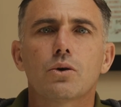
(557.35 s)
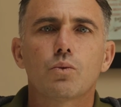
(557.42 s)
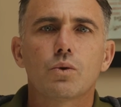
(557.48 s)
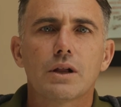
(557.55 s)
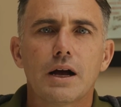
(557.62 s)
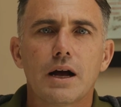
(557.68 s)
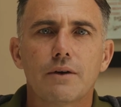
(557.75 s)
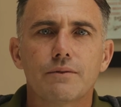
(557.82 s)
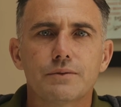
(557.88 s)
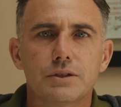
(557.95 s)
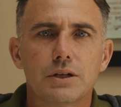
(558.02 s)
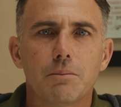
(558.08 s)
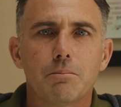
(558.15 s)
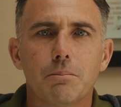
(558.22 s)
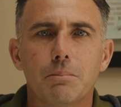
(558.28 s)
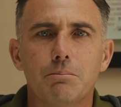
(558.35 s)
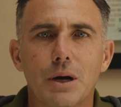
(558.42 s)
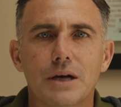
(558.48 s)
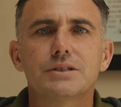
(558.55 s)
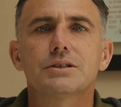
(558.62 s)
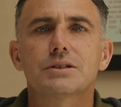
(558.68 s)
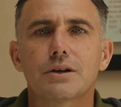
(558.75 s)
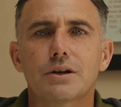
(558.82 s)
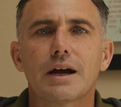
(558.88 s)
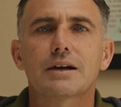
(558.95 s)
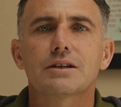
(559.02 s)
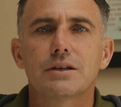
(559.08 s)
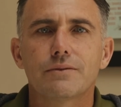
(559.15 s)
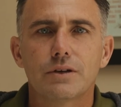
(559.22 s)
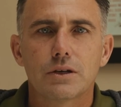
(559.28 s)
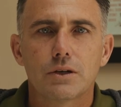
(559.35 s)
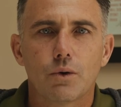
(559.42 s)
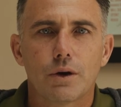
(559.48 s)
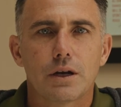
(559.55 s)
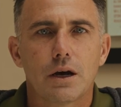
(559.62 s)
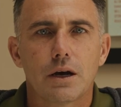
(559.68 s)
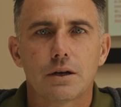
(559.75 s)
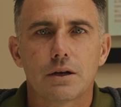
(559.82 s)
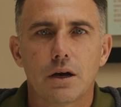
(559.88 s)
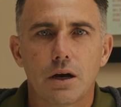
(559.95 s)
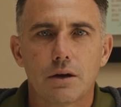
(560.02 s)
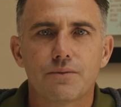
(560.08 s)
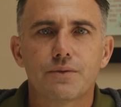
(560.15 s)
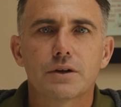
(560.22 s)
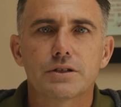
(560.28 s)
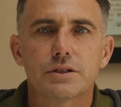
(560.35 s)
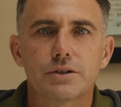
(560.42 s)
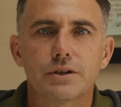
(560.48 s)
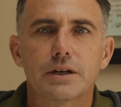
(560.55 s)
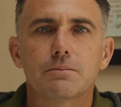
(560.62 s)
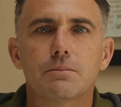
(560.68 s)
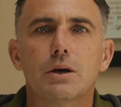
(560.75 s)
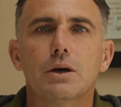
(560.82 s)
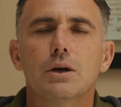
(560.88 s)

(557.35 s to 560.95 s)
We'll have some busker activity going on First Street.